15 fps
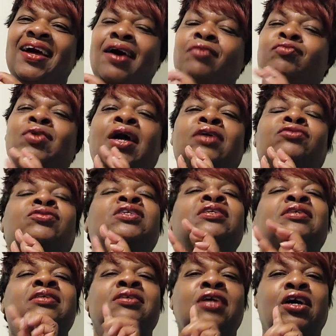
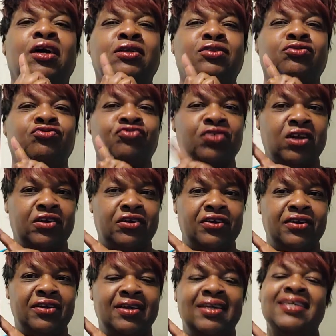a thriller.
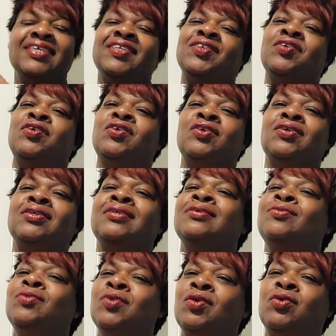So
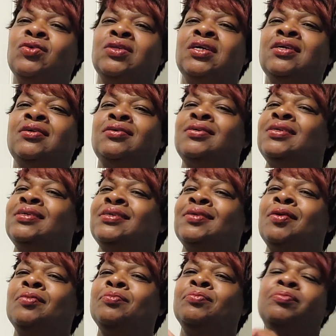there is
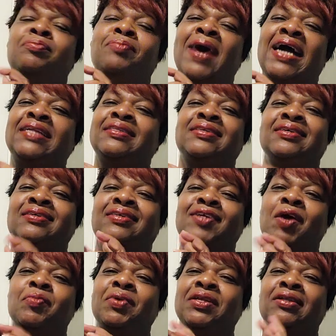some bad things
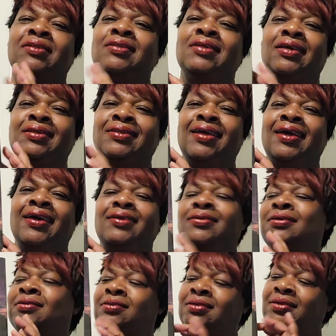coming in
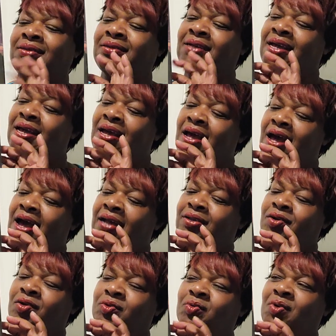it. I
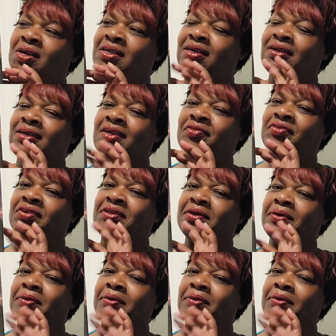don't wanna give it